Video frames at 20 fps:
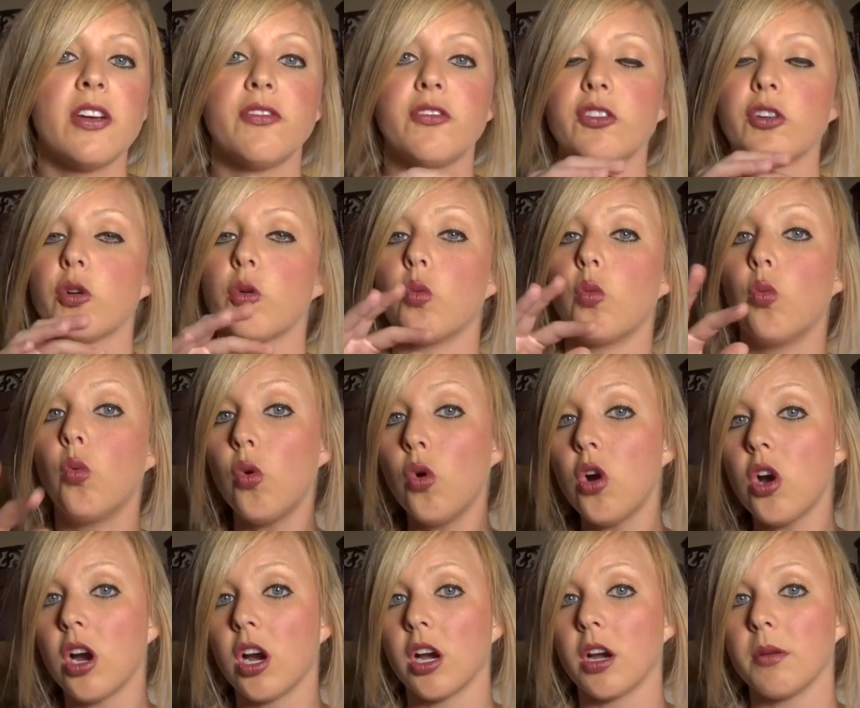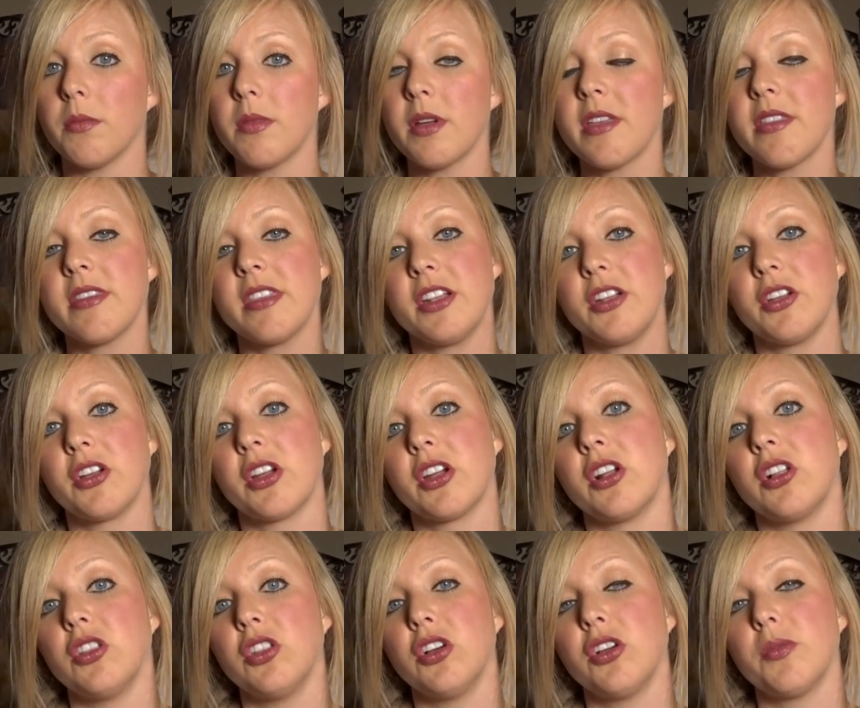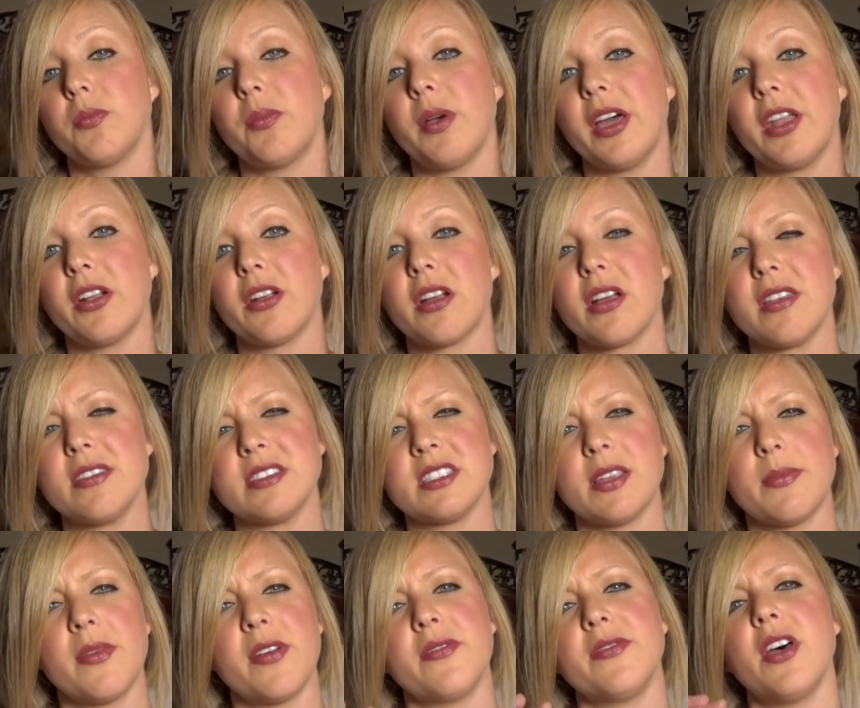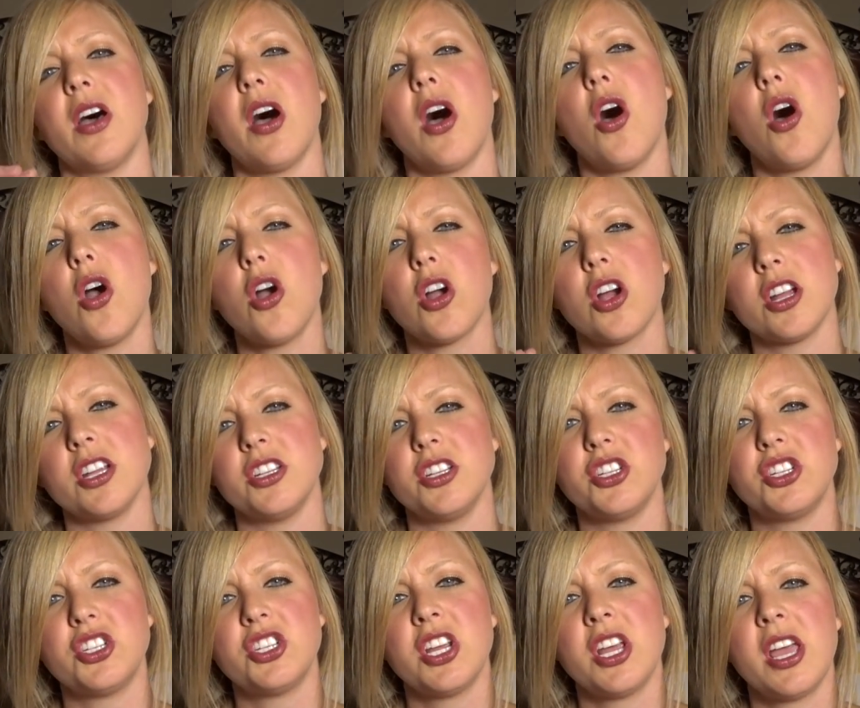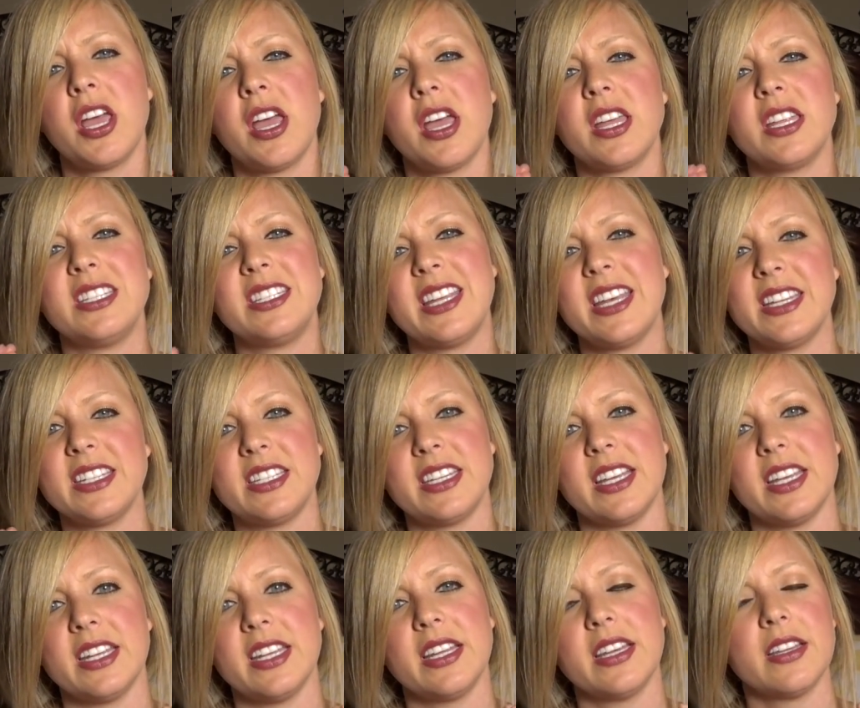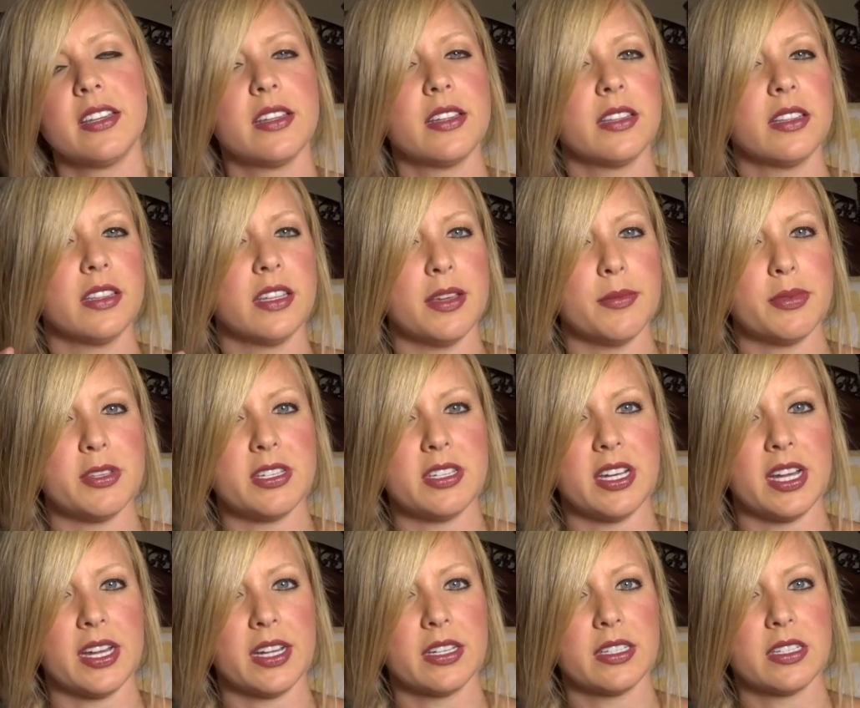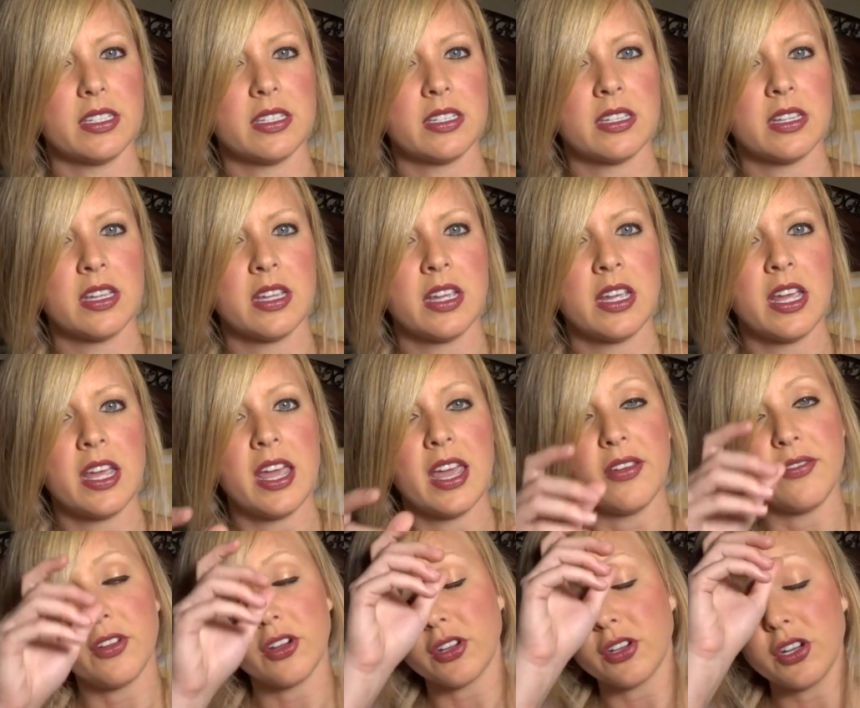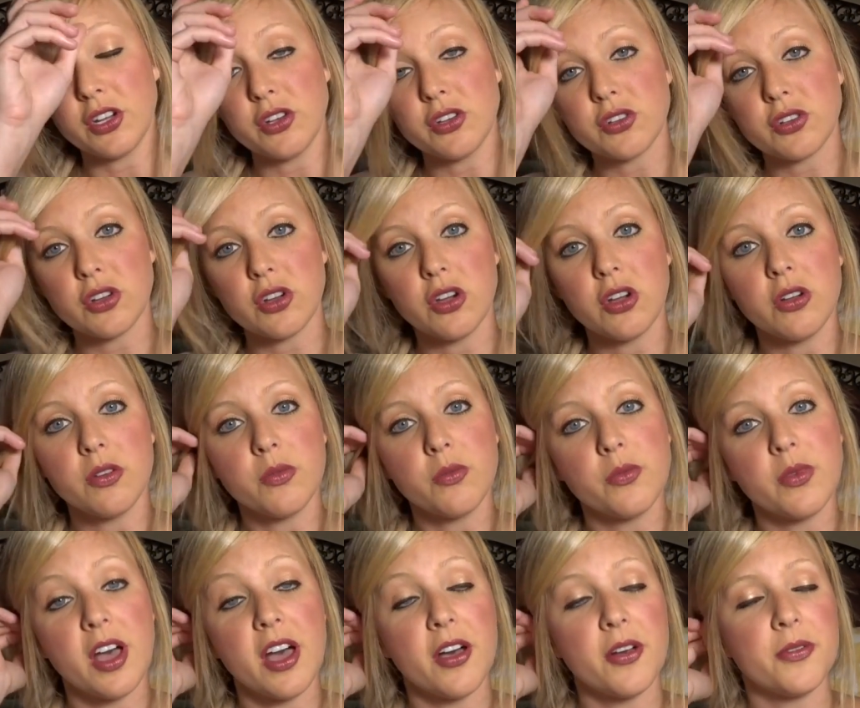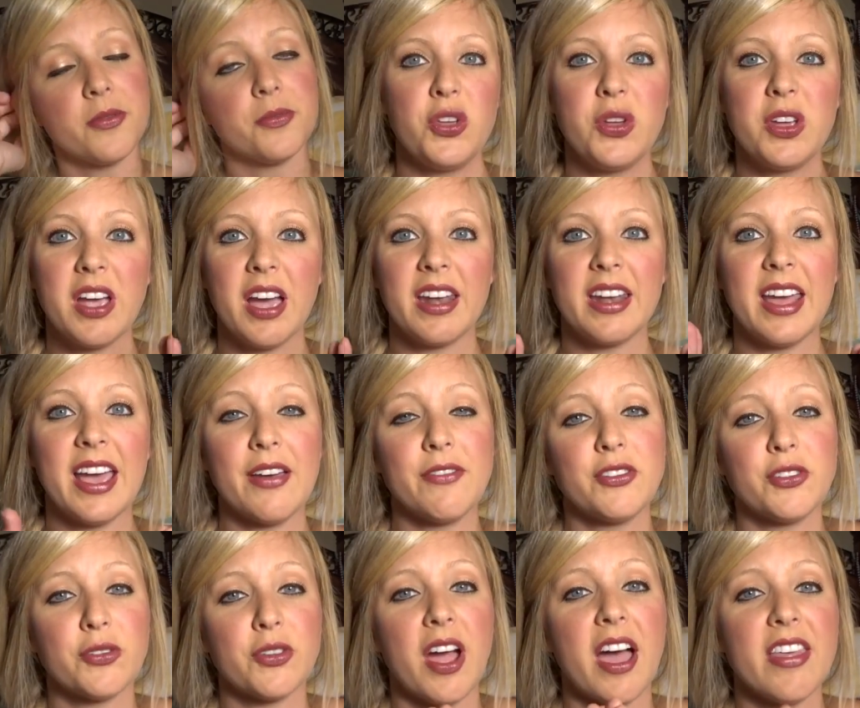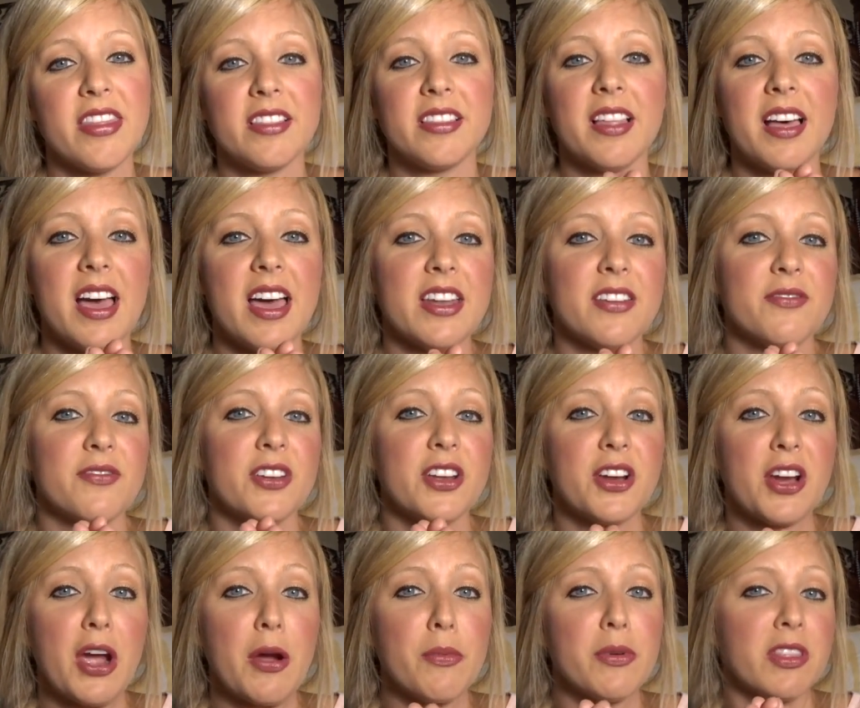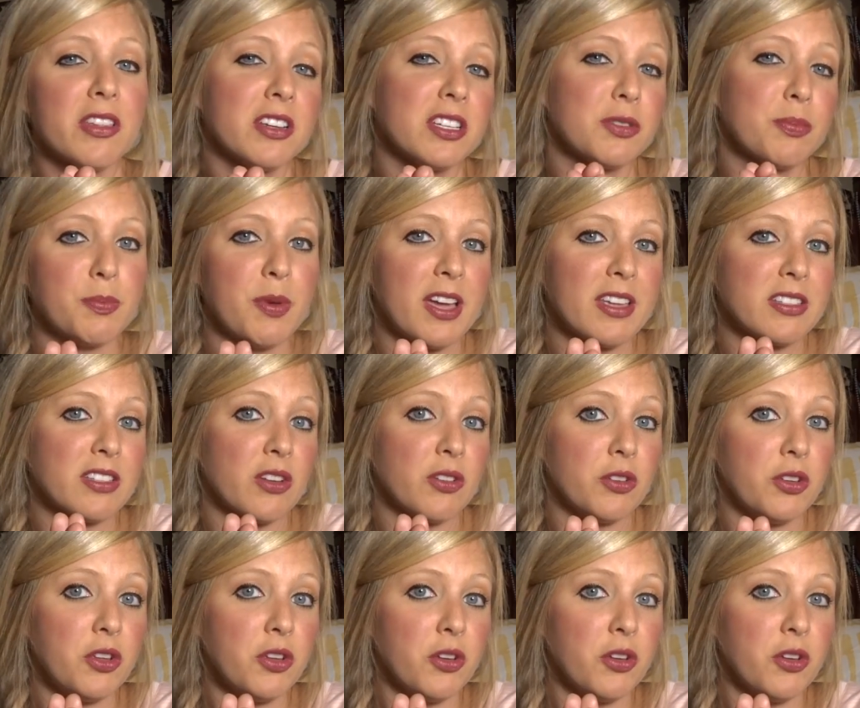If you're warm, then you're gonna look better in some of the orange tinted lipsticks. If you're neutral, well, you kind of have to ride the line and figure out what looks best on